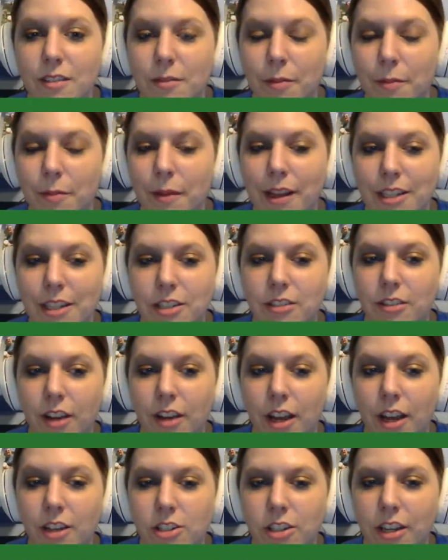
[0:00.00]
by
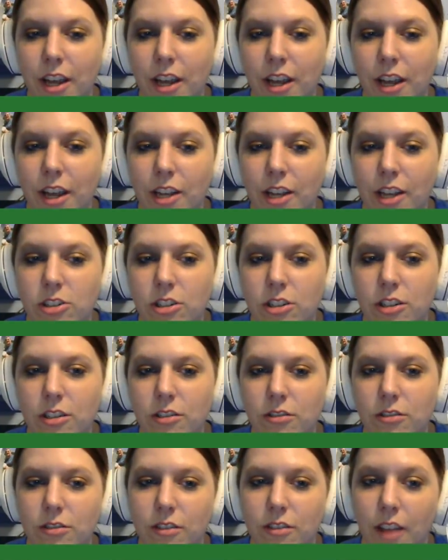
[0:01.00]
Geocaching
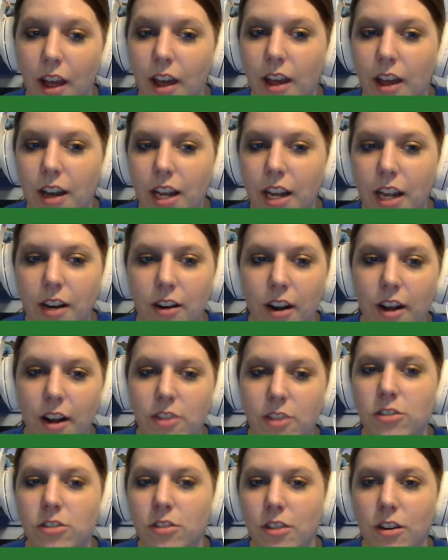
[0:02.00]
HQ that
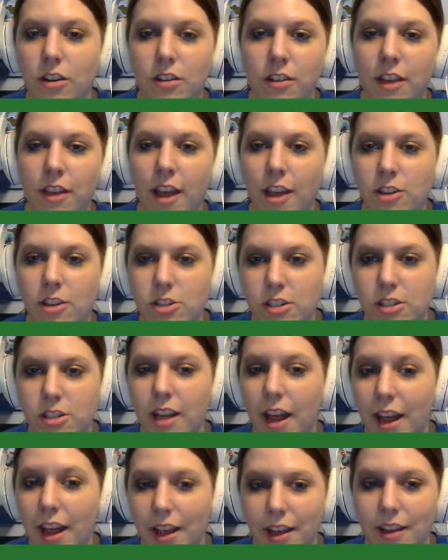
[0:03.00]
International Earth Cache
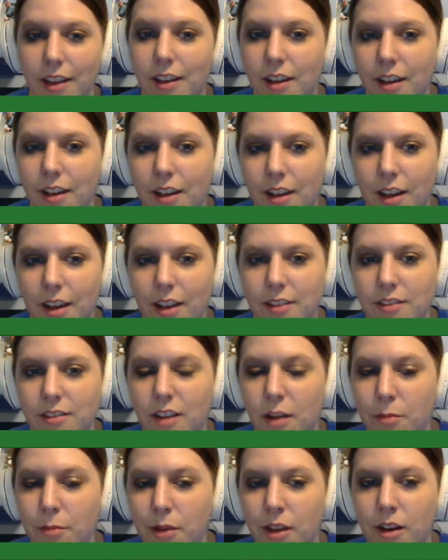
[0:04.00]
Day has now
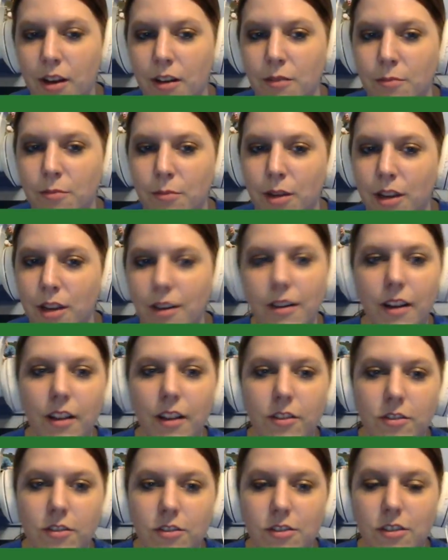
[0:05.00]
become
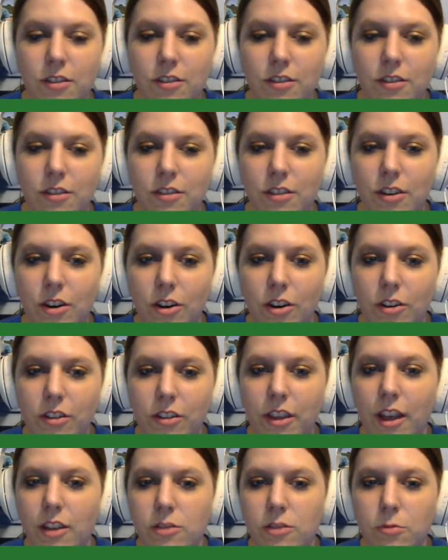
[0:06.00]
International Earth
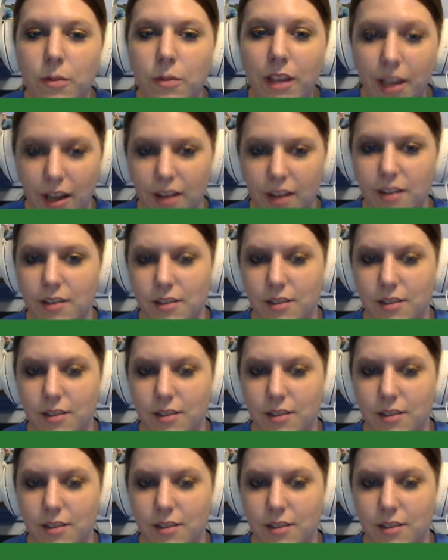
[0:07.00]
Cache Weekend.